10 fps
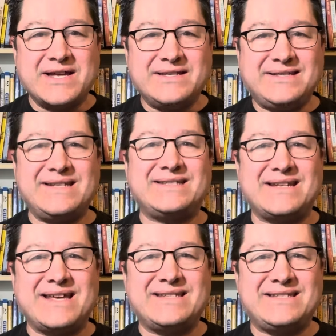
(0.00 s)

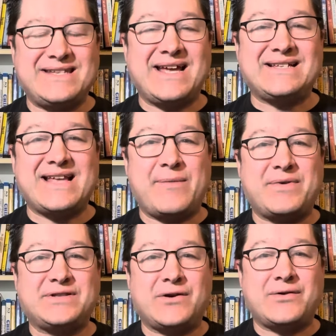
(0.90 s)
season 6,
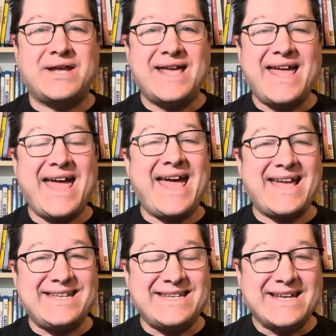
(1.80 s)
episode
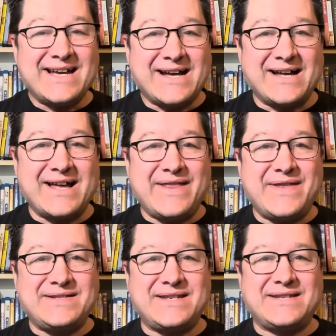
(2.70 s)
8. And
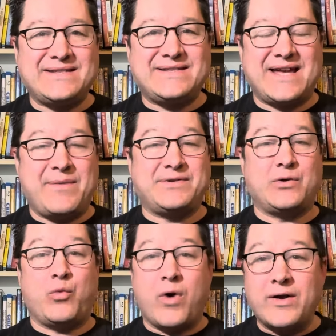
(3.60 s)
this is
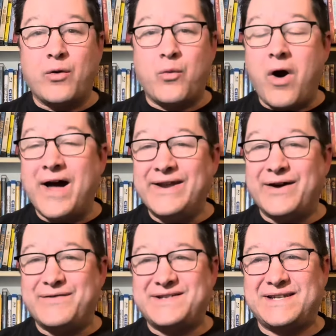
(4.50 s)
episode 101
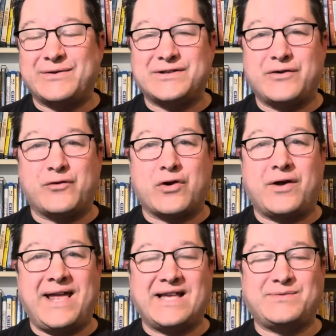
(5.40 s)
of the series
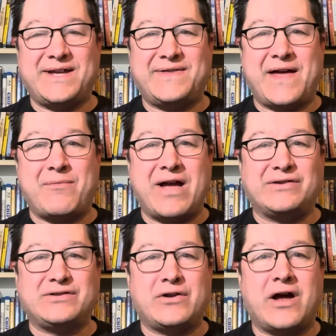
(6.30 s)
overall. Yes, we hit that
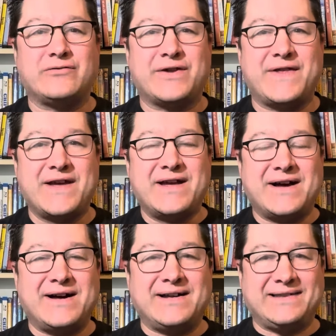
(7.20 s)
milestone 100th
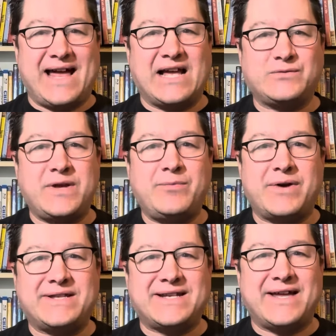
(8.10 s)
last week.
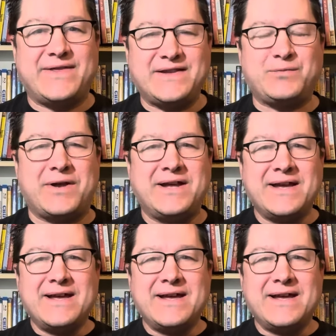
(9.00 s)
But this one,